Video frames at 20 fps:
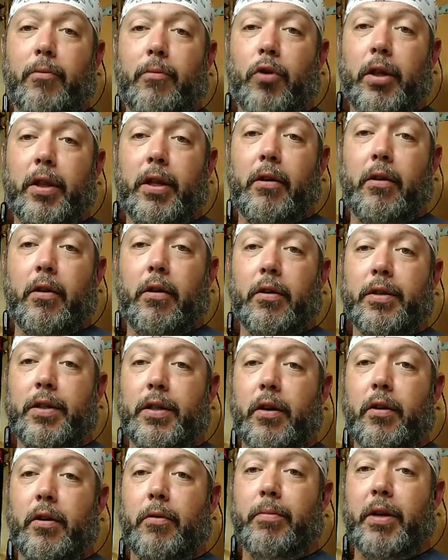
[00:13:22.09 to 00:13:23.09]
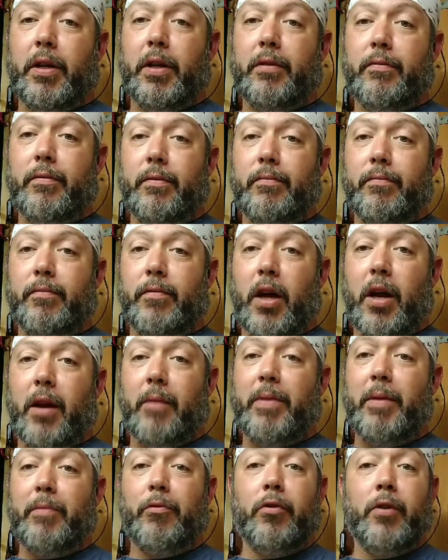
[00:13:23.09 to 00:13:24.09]
I'm on there also, but a
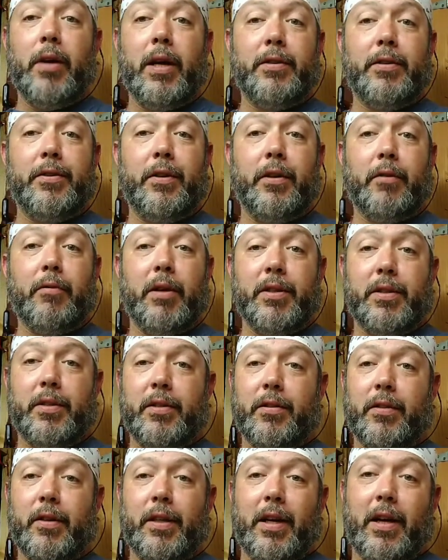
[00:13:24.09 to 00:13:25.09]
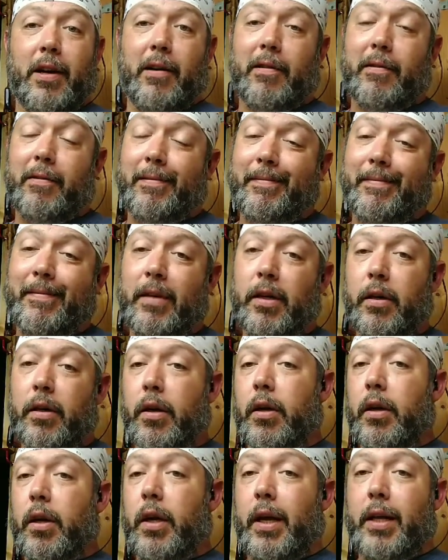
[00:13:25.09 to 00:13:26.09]
lot of people will answer your questions on there.
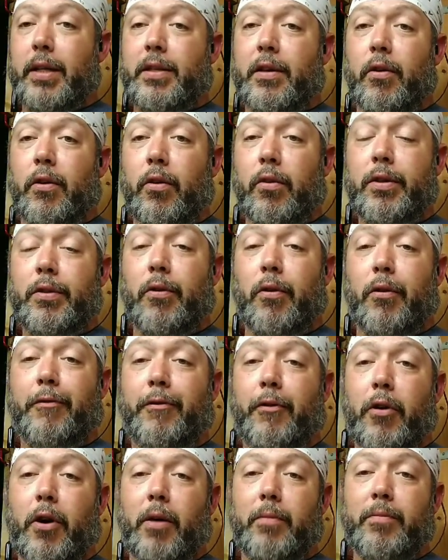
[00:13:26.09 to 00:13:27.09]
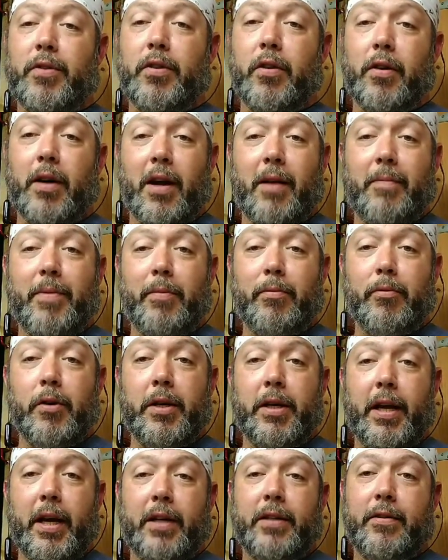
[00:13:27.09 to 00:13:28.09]
It's an old school forum, so a lot of
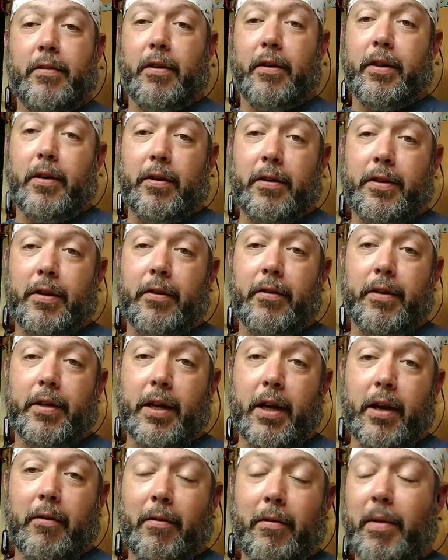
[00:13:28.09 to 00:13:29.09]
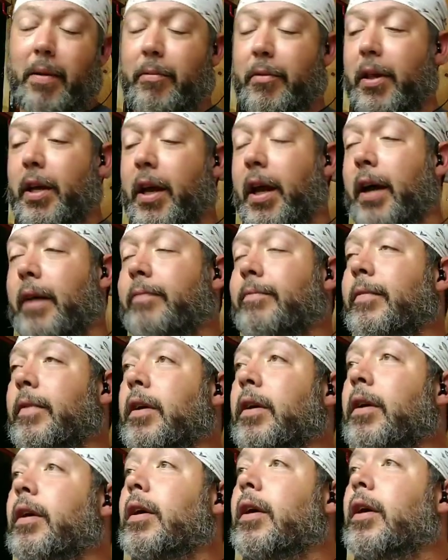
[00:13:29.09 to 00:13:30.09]
people are dicks on there too. You got to remember
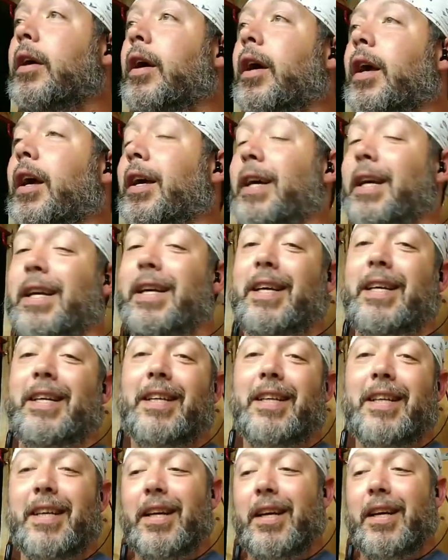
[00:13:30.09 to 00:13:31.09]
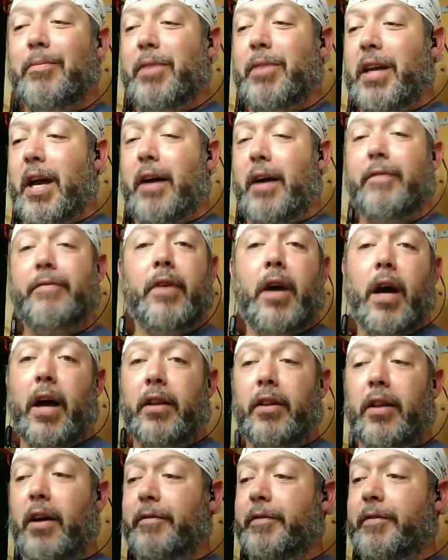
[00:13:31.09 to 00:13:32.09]
that. But yeah,
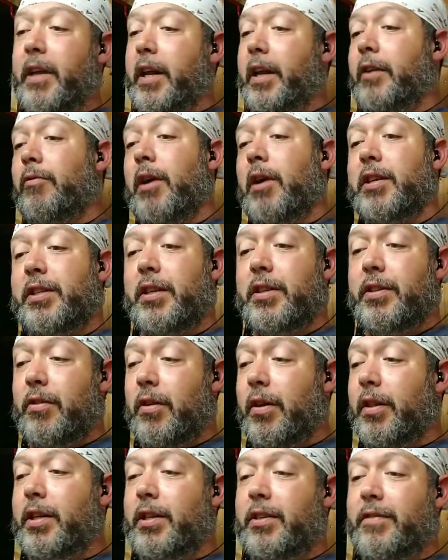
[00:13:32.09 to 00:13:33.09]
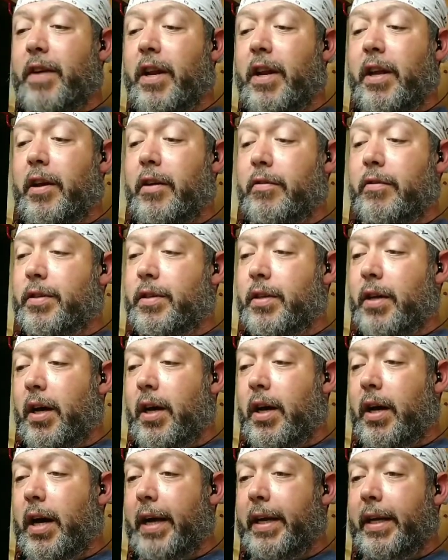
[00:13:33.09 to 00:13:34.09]
I love getting questions on these videos.
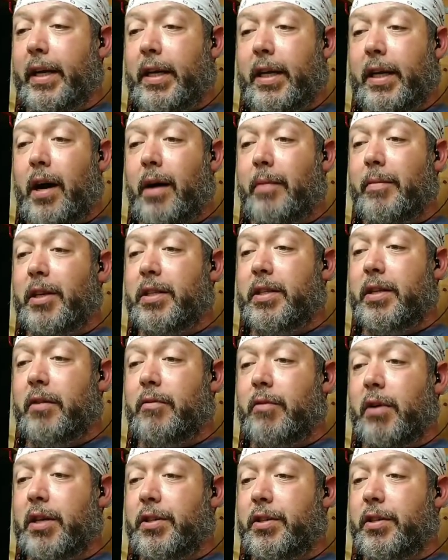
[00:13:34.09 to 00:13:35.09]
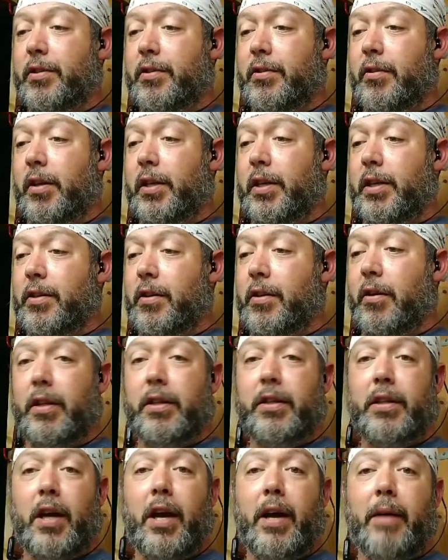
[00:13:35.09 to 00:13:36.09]
I get comments and questions on these
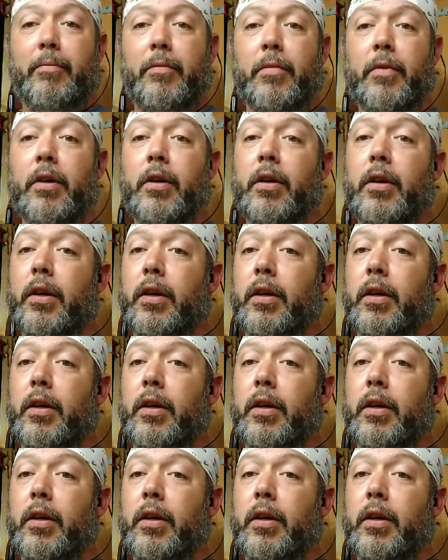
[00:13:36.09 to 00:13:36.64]
all the time.